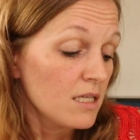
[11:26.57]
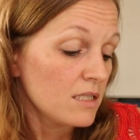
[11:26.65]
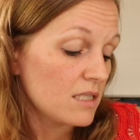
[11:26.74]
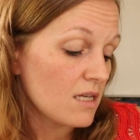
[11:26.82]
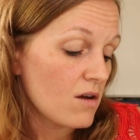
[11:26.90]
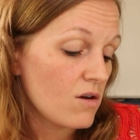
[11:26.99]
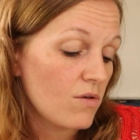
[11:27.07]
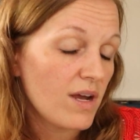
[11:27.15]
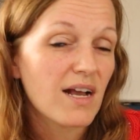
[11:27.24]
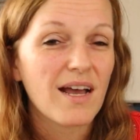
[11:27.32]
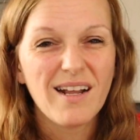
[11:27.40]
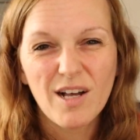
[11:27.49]
So
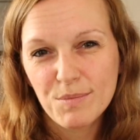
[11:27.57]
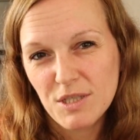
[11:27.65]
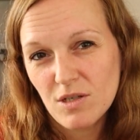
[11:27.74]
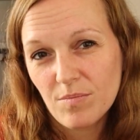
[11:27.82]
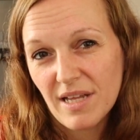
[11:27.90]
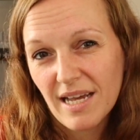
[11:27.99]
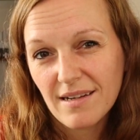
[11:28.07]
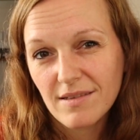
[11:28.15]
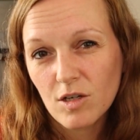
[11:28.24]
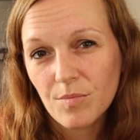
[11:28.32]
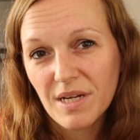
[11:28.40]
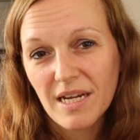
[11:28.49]
it kind of helps you to plan a
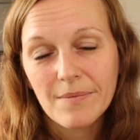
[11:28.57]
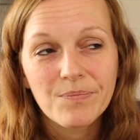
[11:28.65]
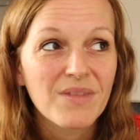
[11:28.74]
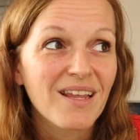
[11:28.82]
little bit.